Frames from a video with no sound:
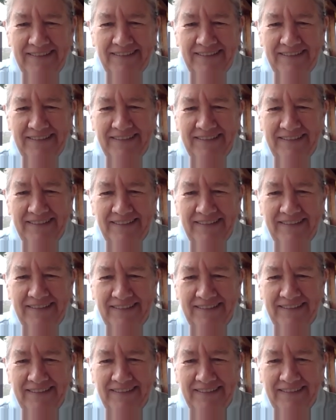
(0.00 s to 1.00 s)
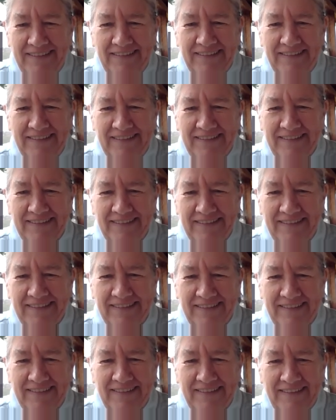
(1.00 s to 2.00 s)

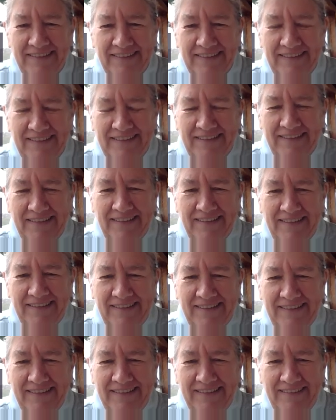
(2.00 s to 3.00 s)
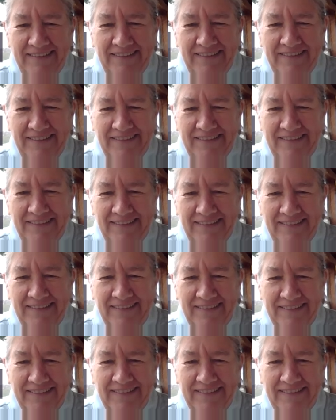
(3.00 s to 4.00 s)

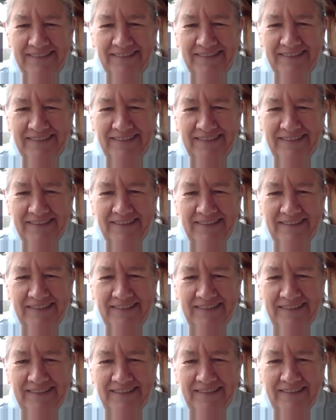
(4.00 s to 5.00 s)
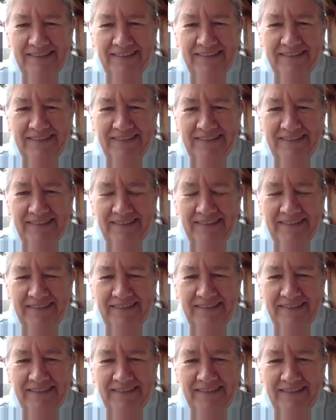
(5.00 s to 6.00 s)

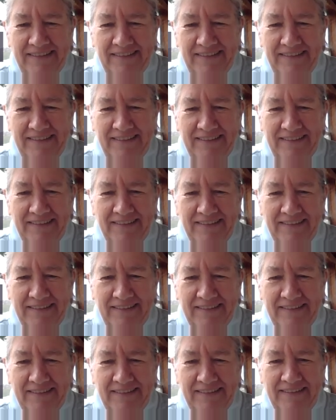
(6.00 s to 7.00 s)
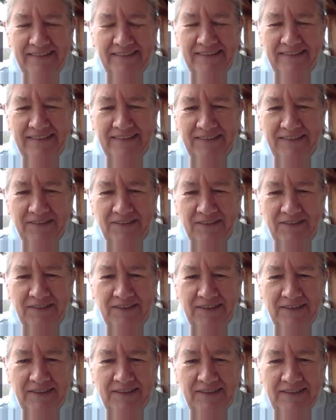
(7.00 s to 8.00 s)

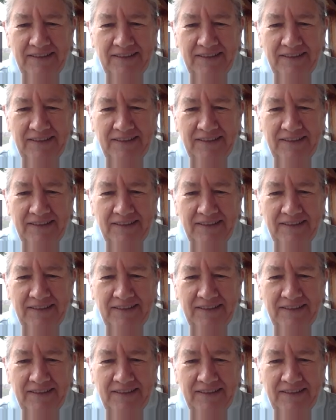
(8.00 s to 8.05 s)
This person isn't speaking.